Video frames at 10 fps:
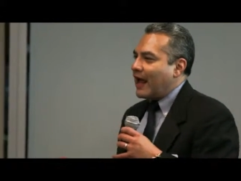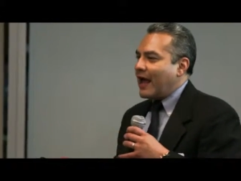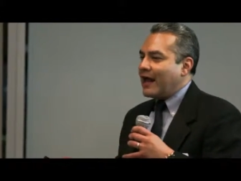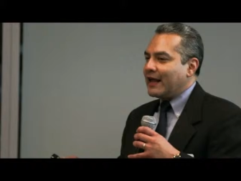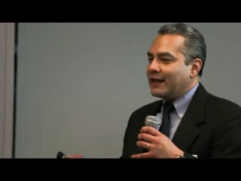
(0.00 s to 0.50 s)

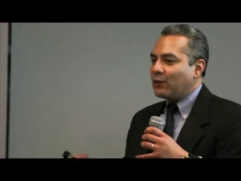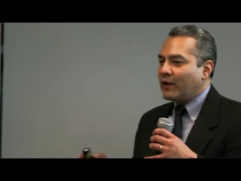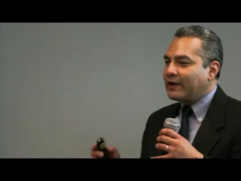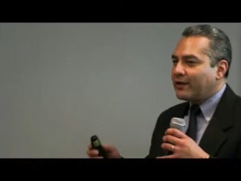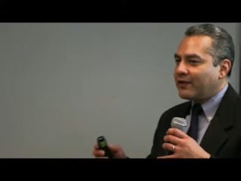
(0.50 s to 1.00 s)
it,
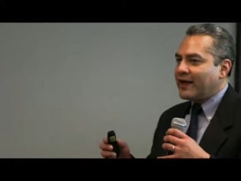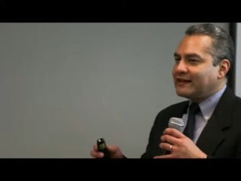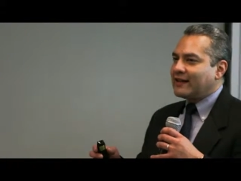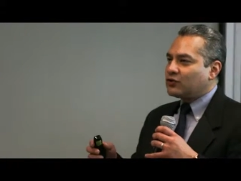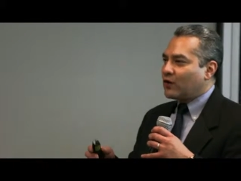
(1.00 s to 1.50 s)
one of the
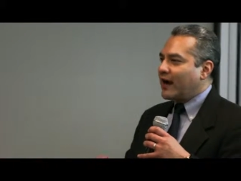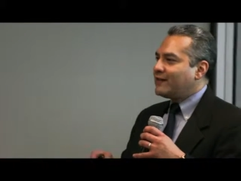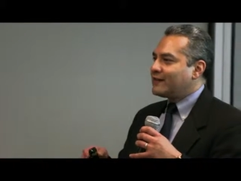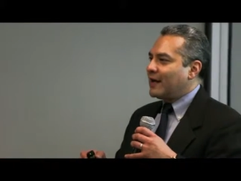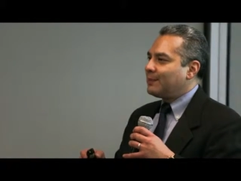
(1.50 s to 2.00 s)
things that
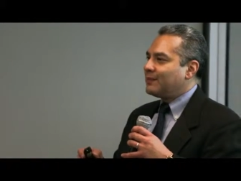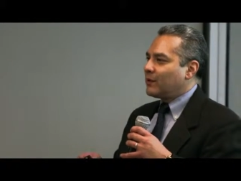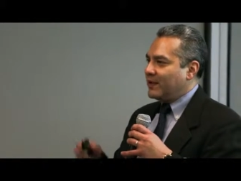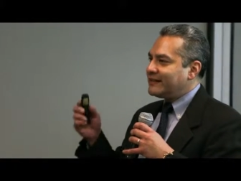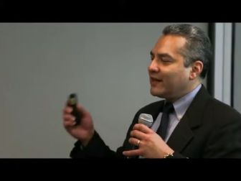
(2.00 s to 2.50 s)
drives up the
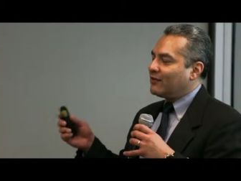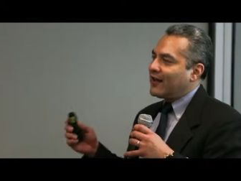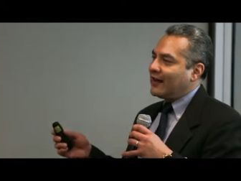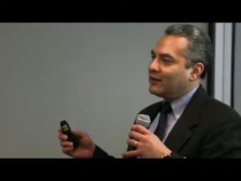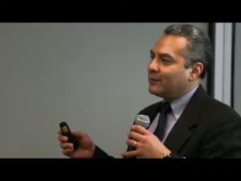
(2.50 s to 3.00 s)
resale
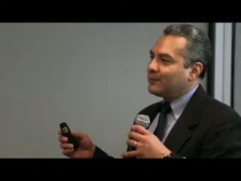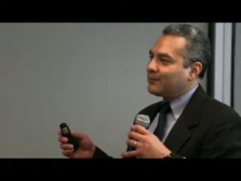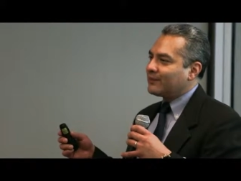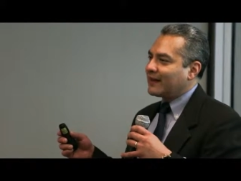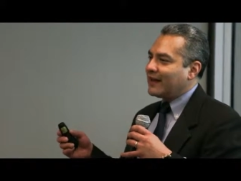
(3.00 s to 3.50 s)
value
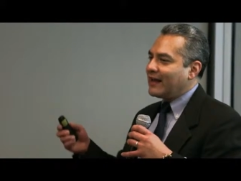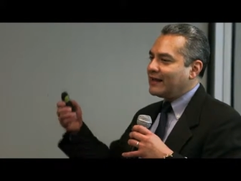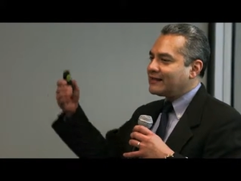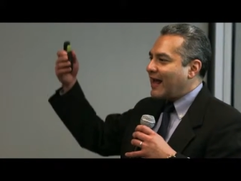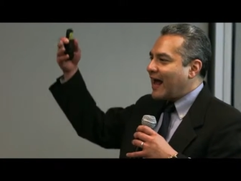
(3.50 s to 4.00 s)

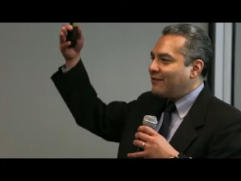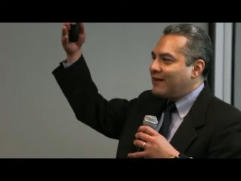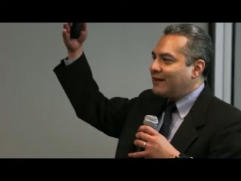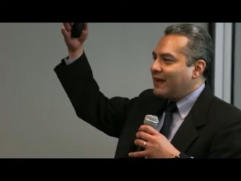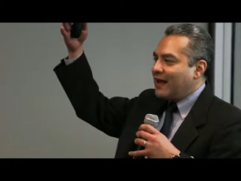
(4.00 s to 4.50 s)
is
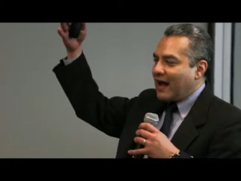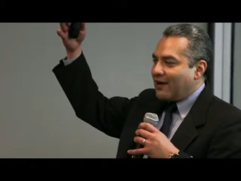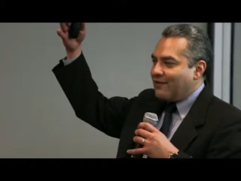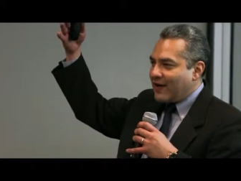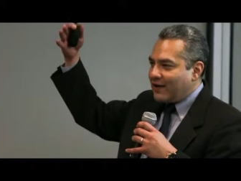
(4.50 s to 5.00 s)
having
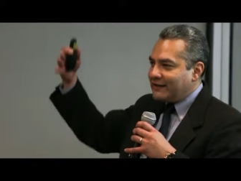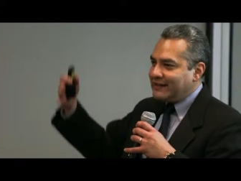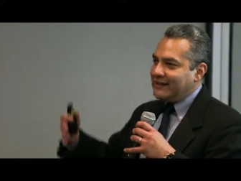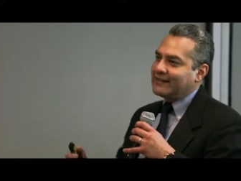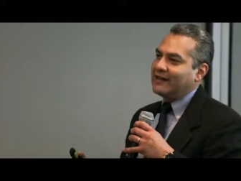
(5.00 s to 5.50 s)
a very
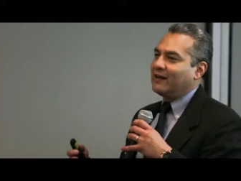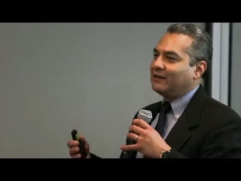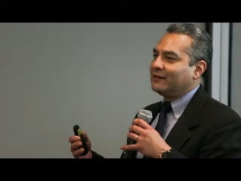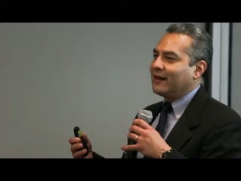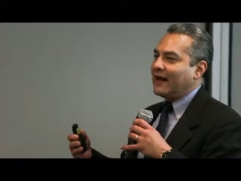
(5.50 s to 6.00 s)

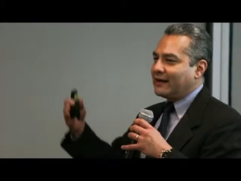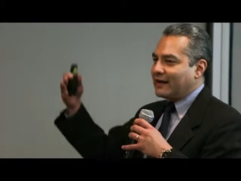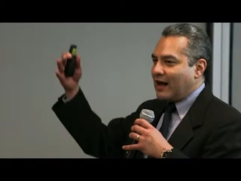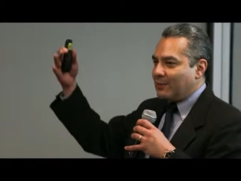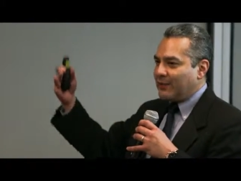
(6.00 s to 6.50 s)
detailed
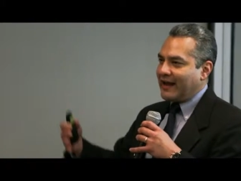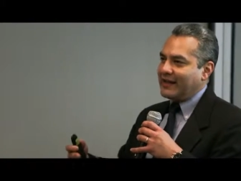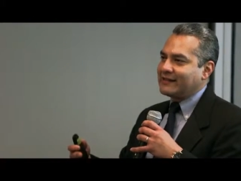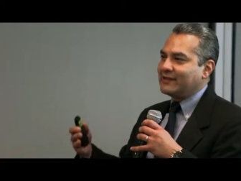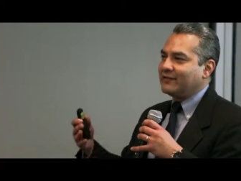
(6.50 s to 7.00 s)
and
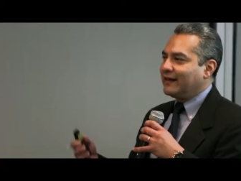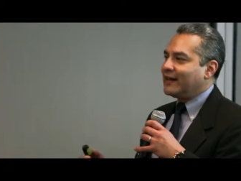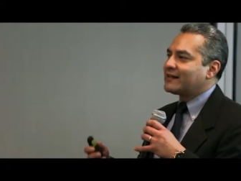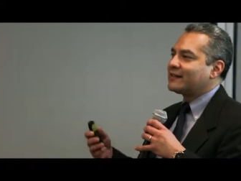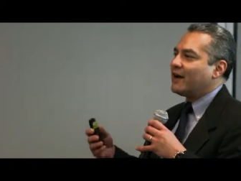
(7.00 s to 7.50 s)
comprehensive
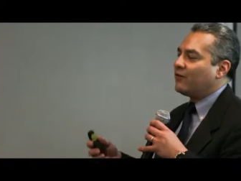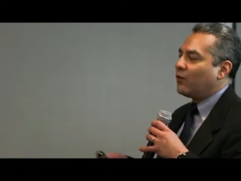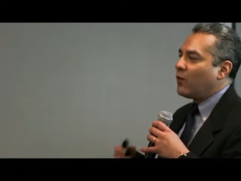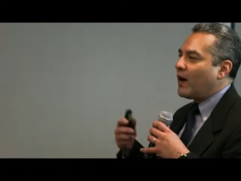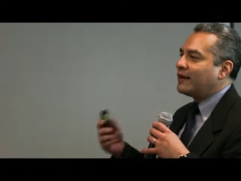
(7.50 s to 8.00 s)
list of
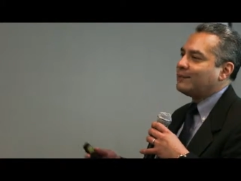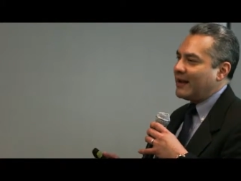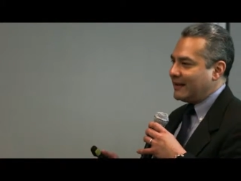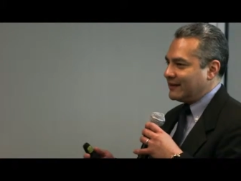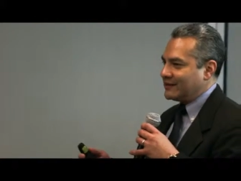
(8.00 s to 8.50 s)
what
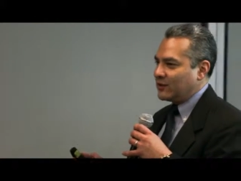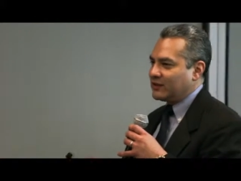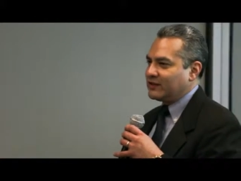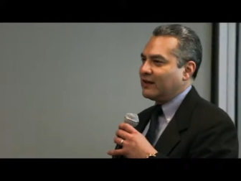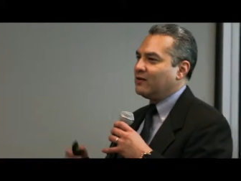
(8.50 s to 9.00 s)
maintenance
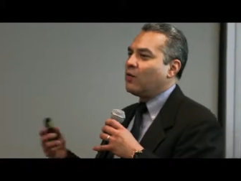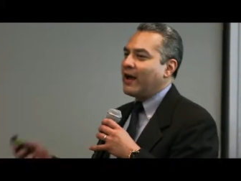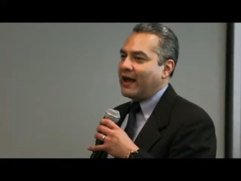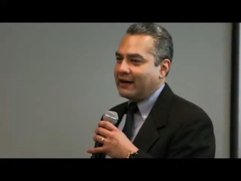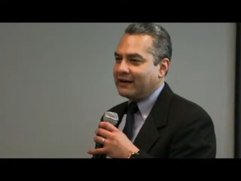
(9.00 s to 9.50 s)
was done
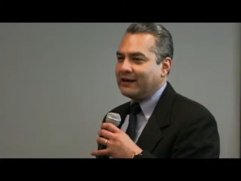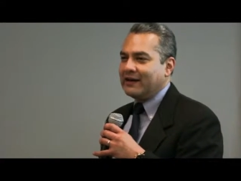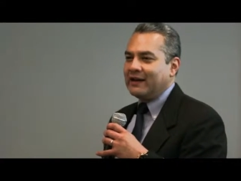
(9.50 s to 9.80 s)
when,